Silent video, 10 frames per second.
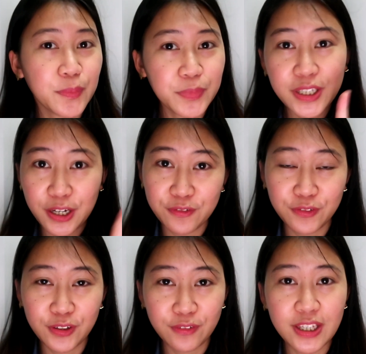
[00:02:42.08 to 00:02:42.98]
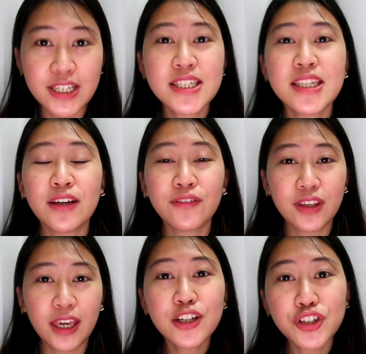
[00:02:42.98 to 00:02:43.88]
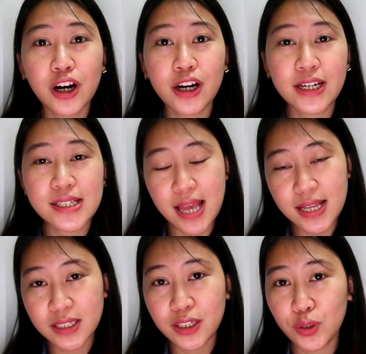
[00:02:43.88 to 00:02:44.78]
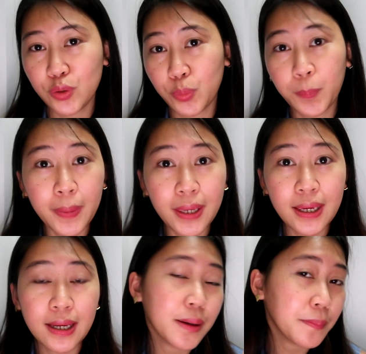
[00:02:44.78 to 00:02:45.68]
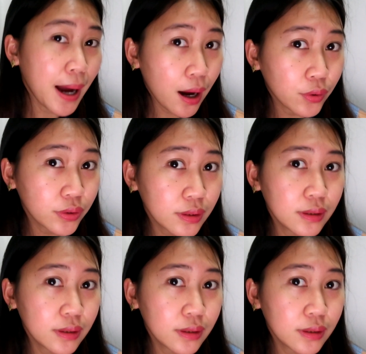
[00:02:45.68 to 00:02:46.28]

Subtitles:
be careful of this. If the HR is asking you to pay an amount